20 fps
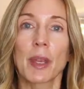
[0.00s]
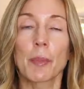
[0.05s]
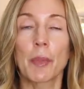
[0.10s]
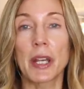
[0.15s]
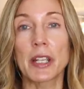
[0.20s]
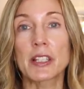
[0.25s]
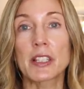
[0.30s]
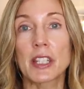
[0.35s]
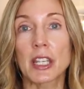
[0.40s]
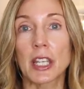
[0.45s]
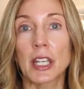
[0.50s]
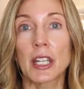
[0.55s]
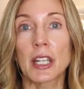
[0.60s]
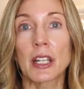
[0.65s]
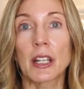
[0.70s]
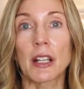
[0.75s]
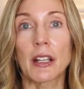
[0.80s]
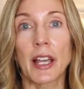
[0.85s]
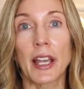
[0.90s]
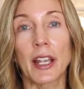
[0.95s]
my
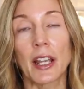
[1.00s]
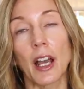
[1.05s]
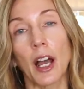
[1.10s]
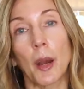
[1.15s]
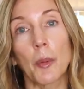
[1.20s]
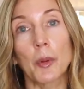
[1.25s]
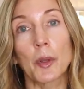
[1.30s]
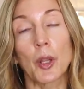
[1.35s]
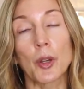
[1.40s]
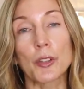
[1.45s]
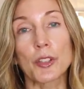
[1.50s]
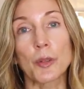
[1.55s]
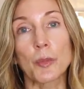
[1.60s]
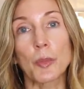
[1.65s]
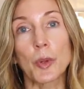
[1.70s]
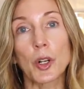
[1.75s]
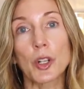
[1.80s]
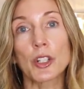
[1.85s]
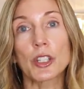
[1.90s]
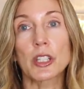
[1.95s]
skin like up close
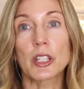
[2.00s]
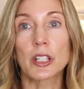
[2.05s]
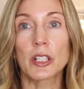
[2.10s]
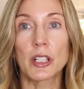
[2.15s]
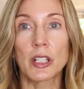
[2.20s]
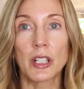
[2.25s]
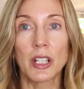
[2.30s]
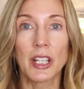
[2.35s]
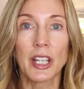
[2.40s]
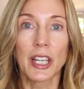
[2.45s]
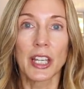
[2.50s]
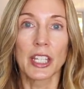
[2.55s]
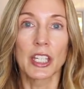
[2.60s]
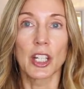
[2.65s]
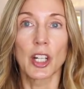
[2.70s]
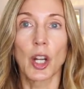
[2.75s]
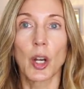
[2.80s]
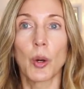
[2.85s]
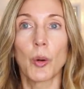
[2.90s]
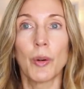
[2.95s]
and personal,
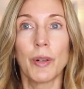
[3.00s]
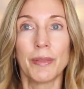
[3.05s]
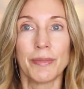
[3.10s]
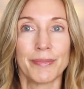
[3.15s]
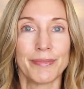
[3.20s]
you know,